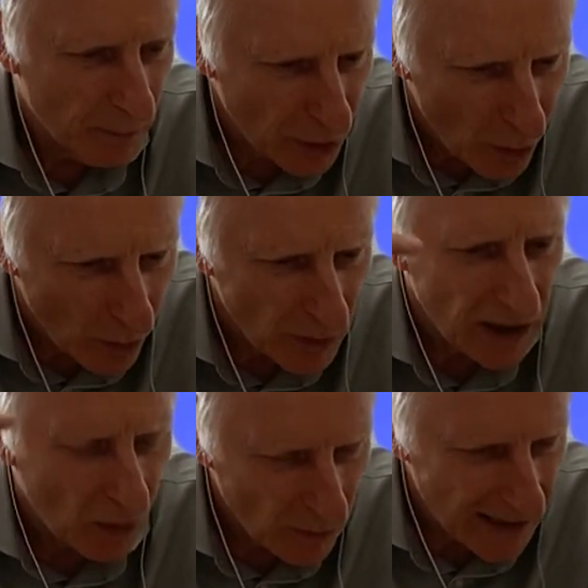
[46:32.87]
But you only
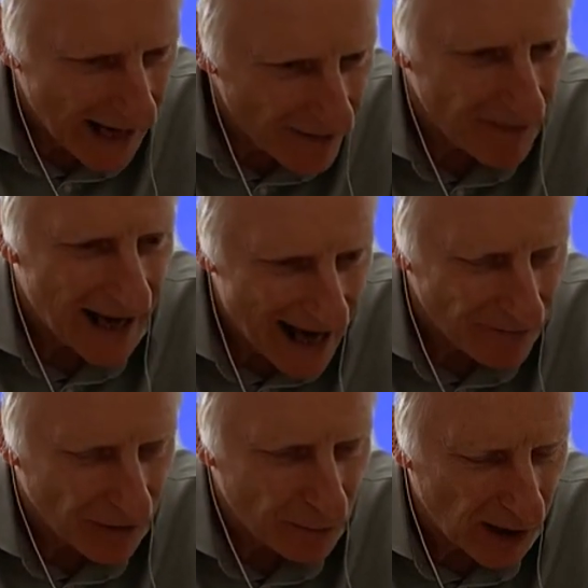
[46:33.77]
only ever
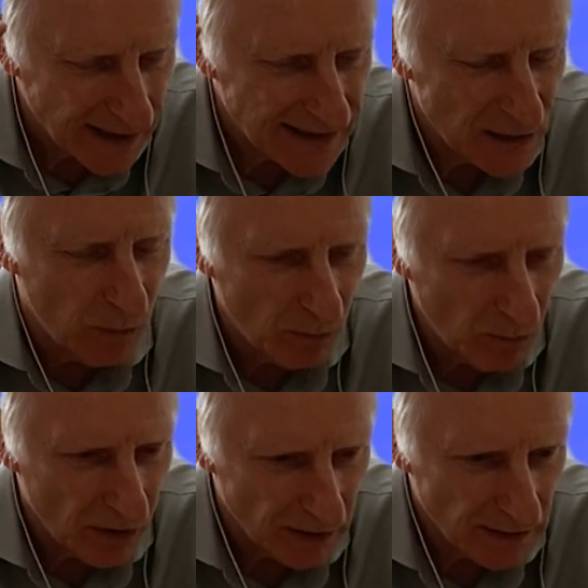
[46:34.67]
ever practice what
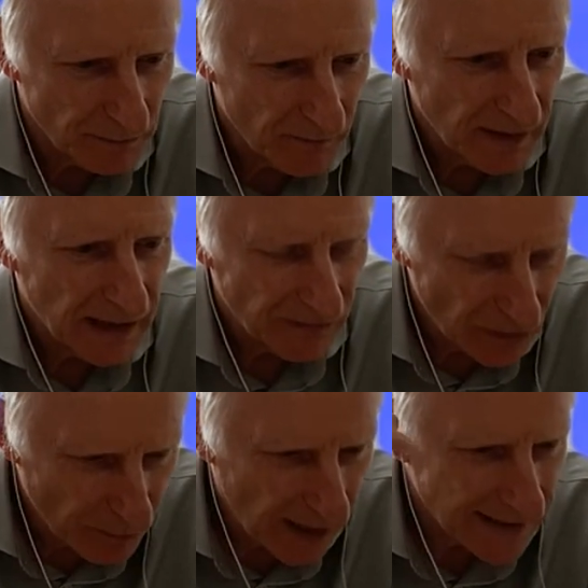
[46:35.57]
works. If
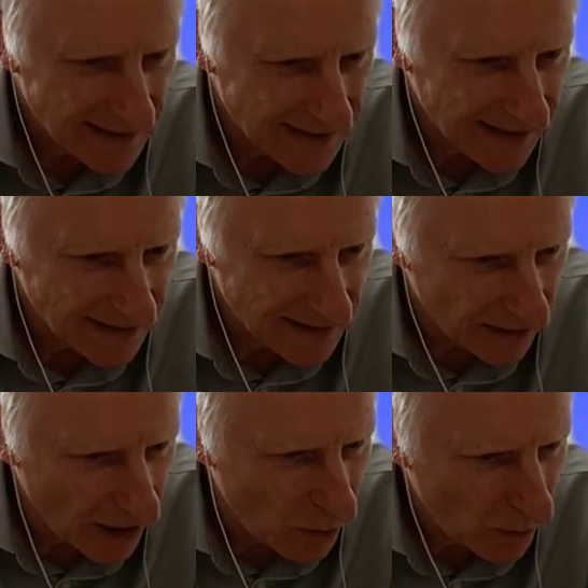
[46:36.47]
you practice things
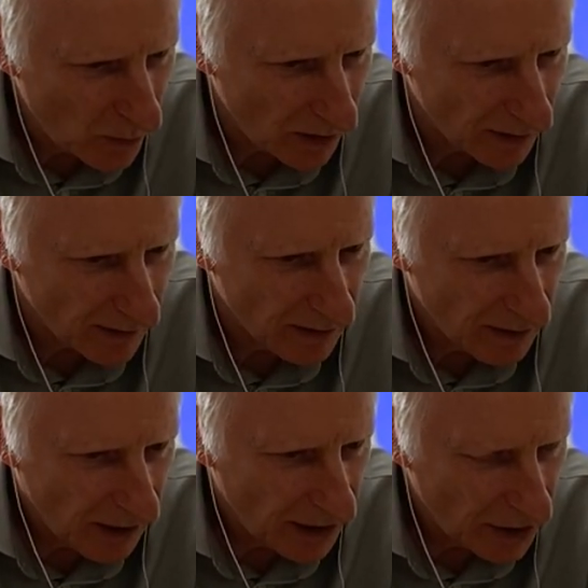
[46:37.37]
that don't work,
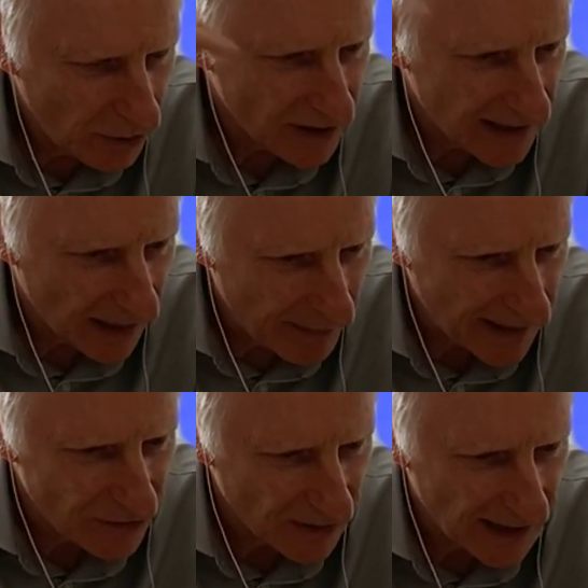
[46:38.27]
you just get
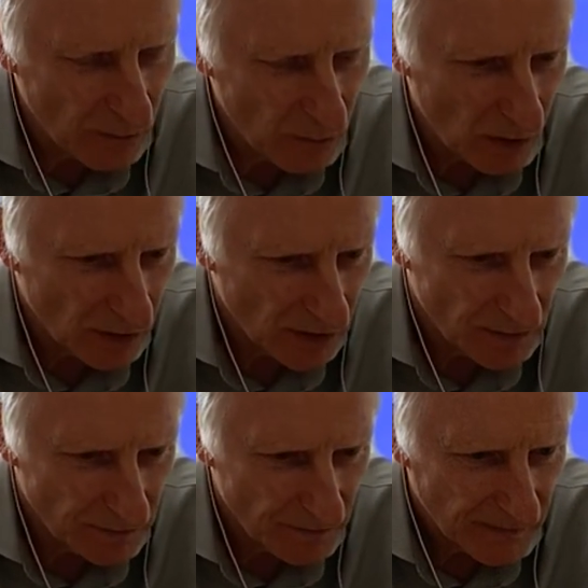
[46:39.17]
better at getting worse.
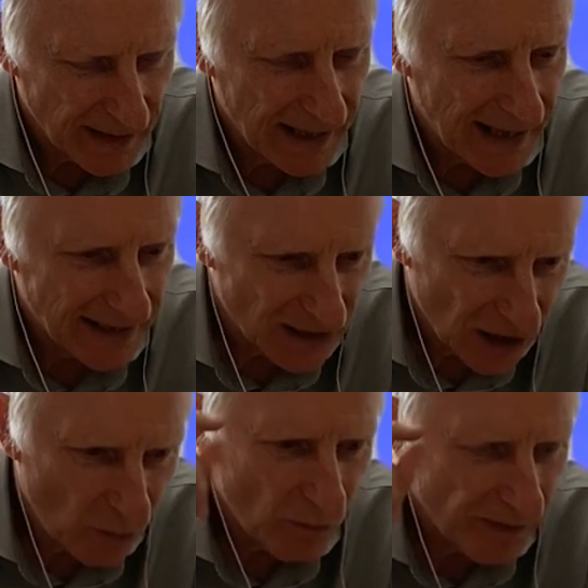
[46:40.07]

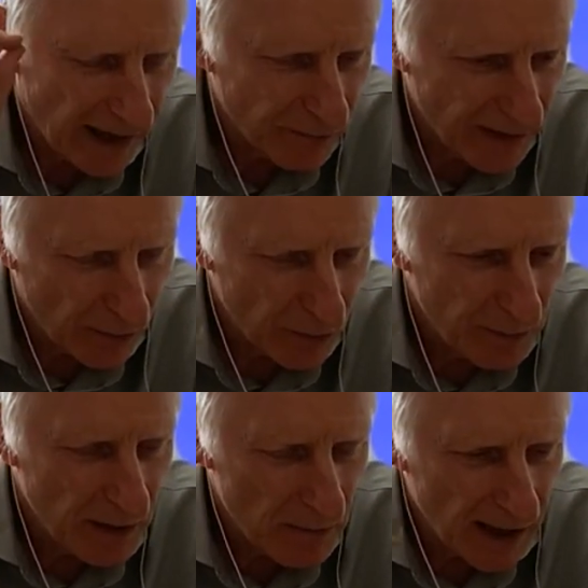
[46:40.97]
So that that would
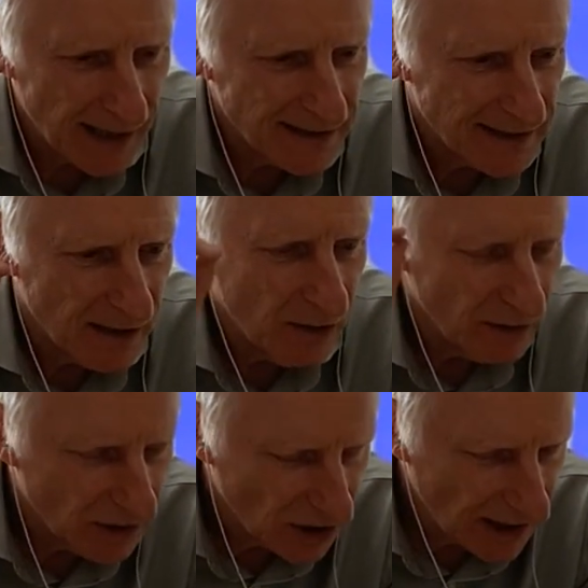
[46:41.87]
be my answer.
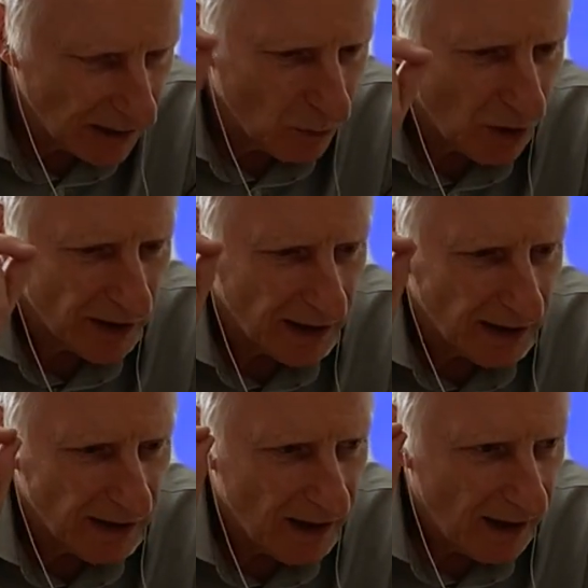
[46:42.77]
Just keep
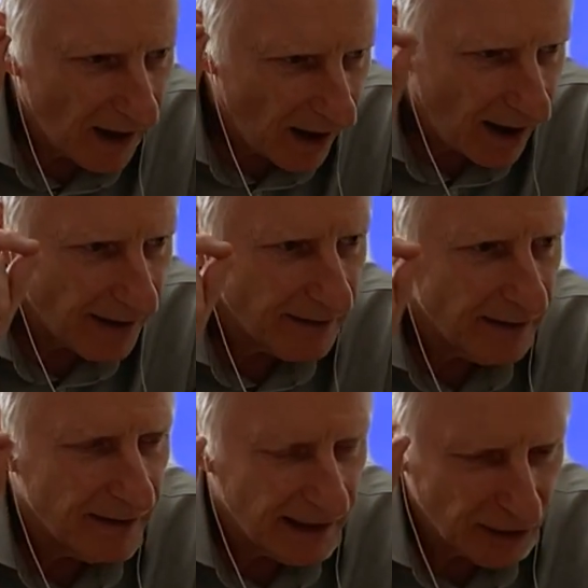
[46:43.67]
working hard
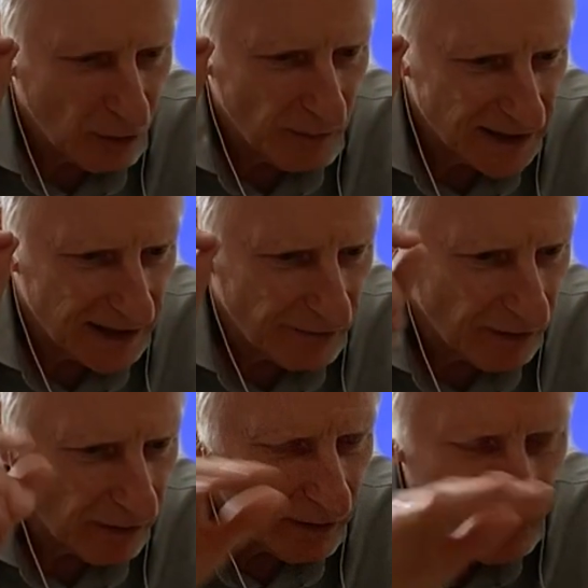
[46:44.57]
at your
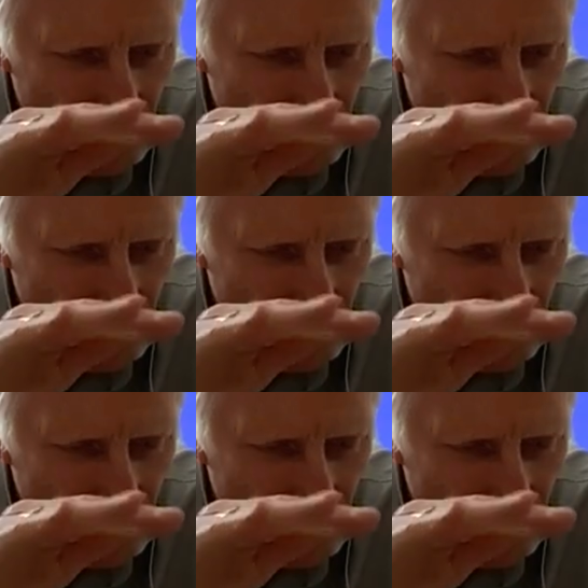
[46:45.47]
material,